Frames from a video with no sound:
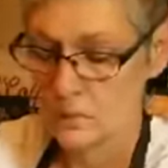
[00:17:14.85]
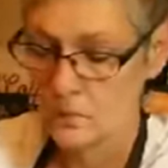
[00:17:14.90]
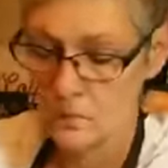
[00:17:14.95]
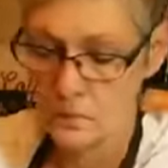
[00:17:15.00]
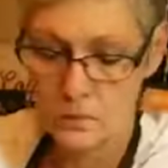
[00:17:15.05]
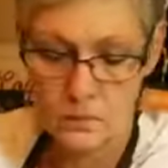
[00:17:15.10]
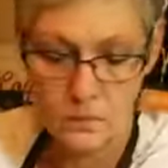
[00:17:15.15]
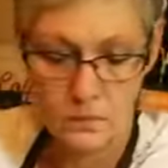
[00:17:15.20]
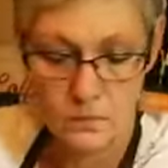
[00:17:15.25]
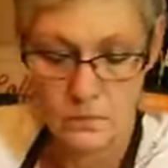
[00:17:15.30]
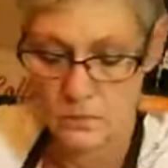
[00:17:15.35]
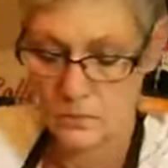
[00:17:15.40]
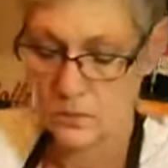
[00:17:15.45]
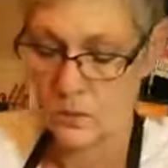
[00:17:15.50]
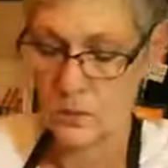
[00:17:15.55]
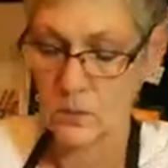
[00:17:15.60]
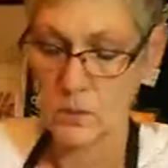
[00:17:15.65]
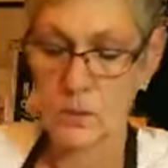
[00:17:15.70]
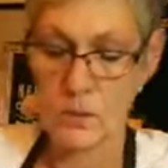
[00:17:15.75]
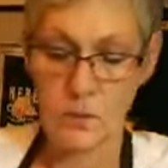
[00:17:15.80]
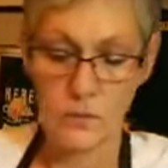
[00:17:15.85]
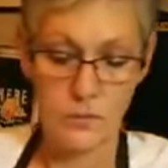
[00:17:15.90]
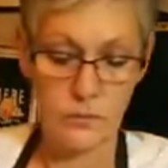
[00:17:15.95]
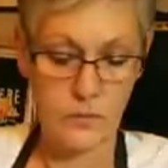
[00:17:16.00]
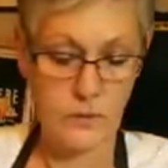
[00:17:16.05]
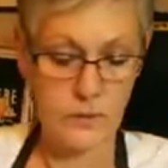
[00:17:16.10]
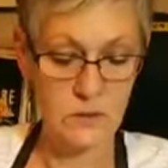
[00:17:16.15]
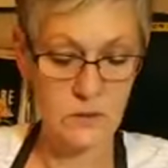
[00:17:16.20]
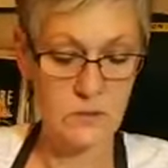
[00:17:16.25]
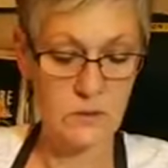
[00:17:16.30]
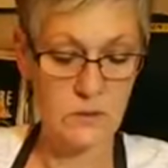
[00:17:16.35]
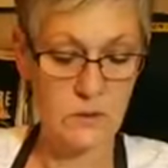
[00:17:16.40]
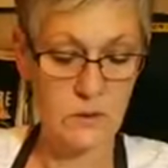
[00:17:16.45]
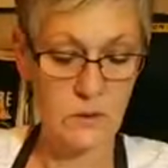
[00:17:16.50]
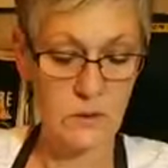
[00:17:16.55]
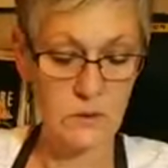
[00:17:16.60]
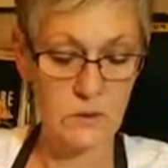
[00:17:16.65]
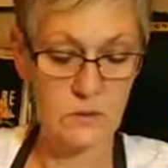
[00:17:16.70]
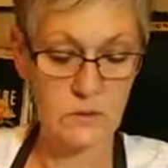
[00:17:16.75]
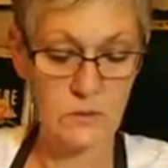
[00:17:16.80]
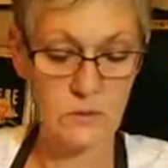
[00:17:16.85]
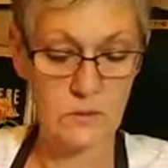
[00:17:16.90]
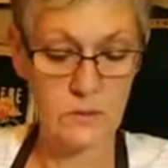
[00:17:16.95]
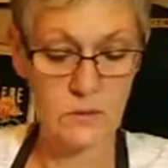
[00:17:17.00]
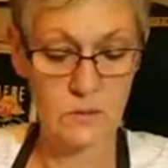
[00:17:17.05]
I'm going to fuzz this.